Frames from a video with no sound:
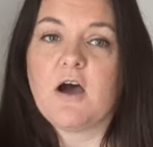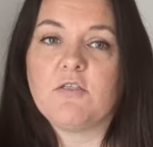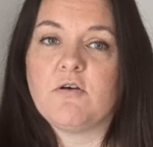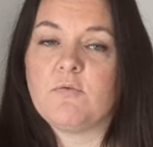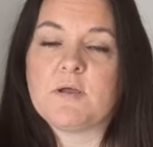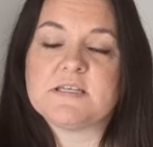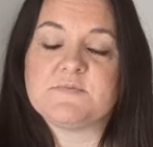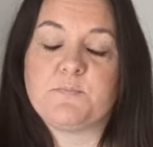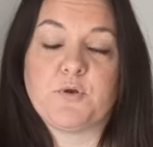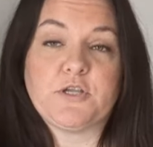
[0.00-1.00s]
although it was
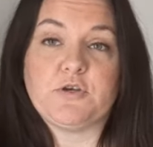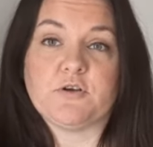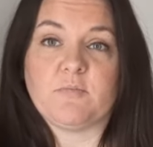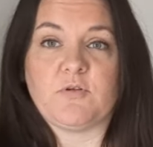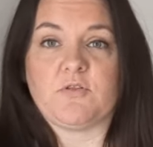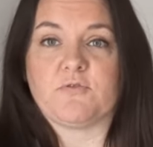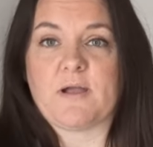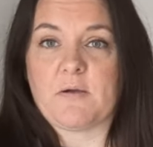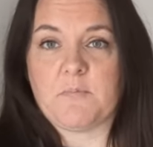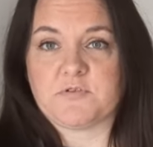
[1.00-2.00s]
pretty durable
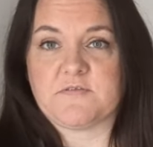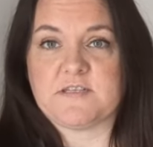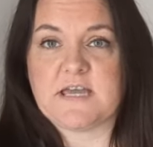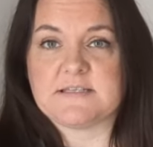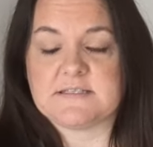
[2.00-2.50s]
throughout most of the test.